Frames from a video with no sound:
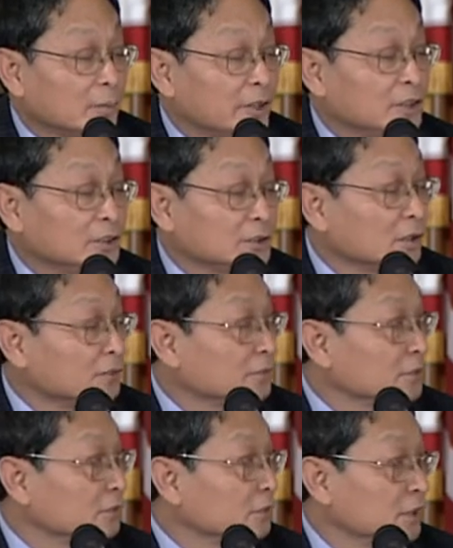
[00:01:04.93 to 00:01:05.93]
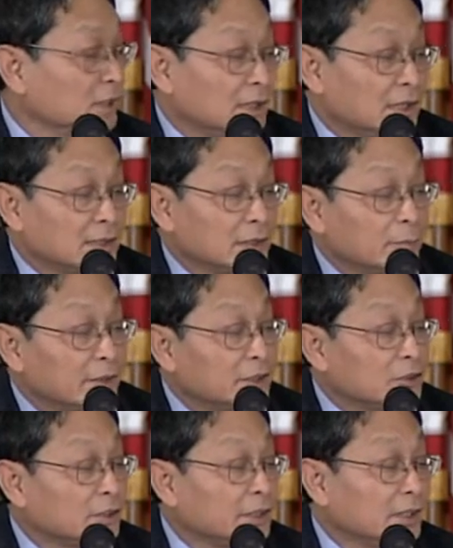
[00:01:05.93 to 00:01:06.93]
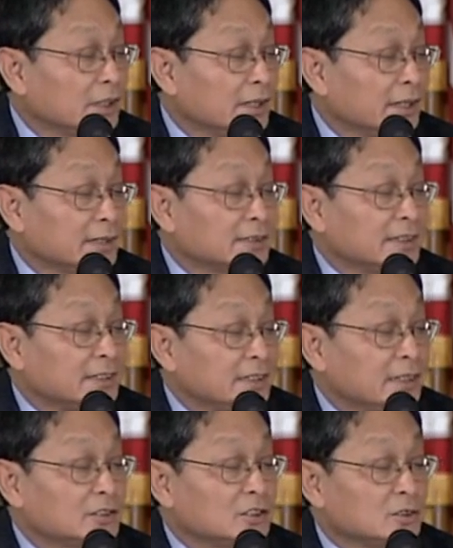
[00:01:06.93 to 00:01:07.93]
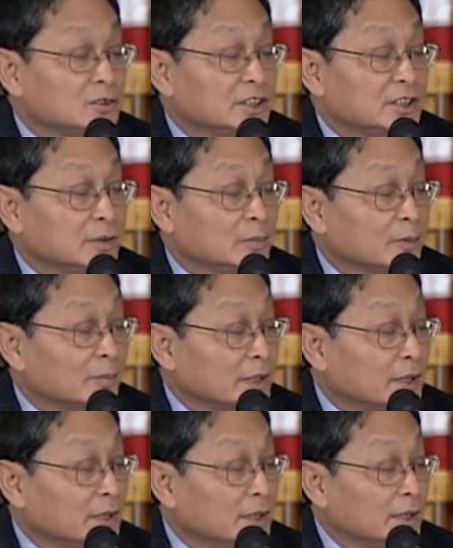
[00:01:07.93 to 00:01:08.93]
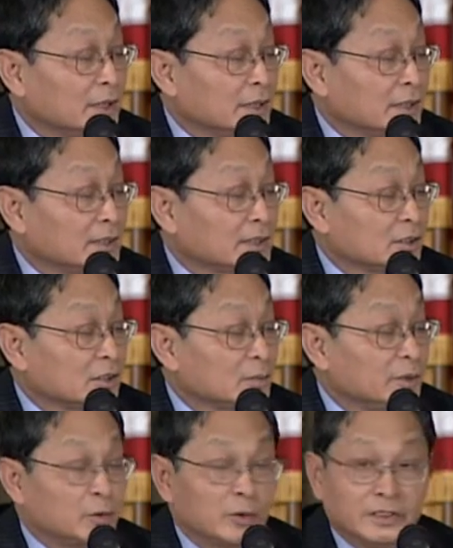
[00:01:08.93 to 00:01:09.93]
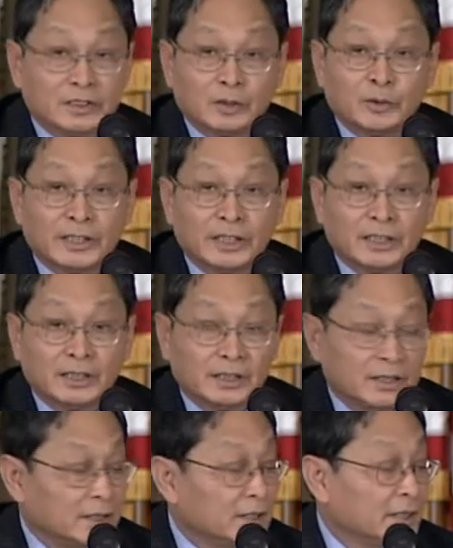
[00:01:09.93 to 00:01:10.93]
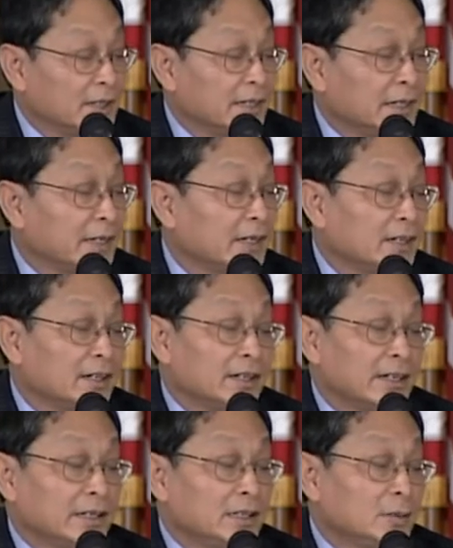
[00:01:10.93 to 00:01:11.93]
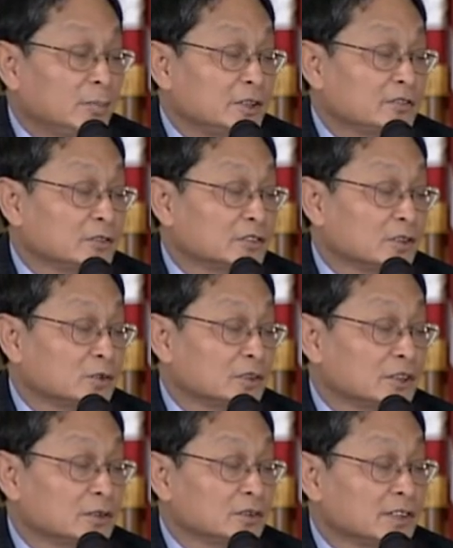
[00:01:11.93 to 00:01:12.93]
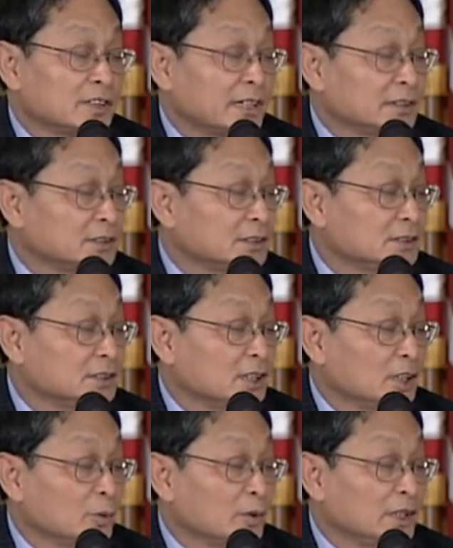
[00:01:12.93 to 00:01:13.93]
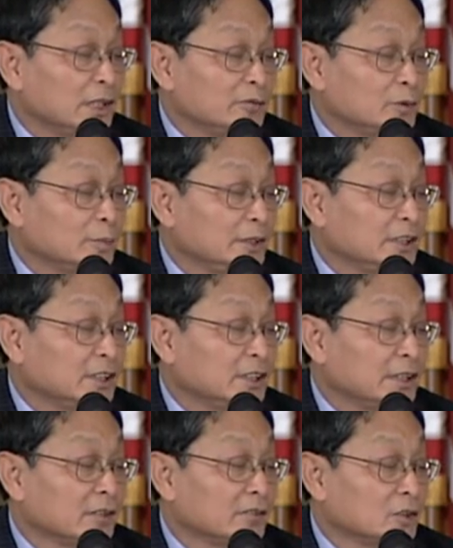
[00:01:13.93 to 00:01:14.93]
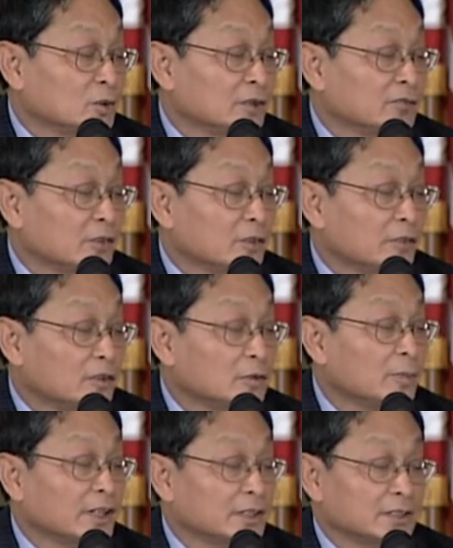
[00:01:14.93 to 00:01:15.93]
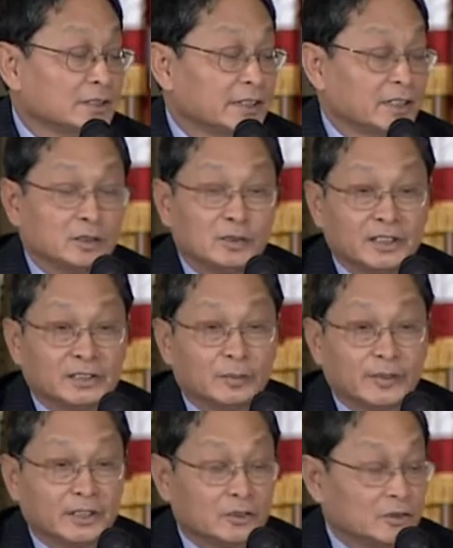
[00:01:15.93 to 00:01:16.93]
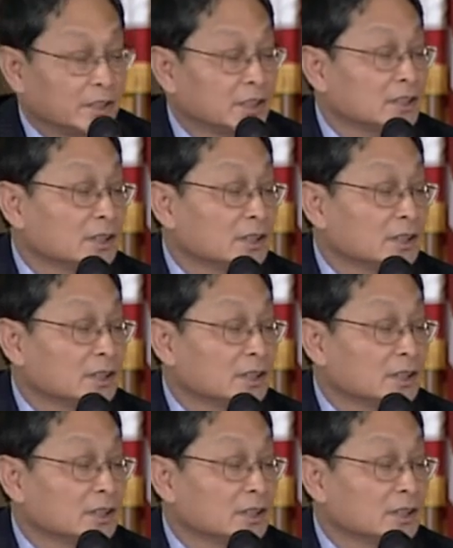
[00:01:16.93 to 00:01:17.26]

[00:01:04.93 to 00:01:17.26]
be resolved. The military is a key institution in Myanmar that cannot be wished away. Any peaceful solution to the crisis will have to be in, to involve all parties, including the military.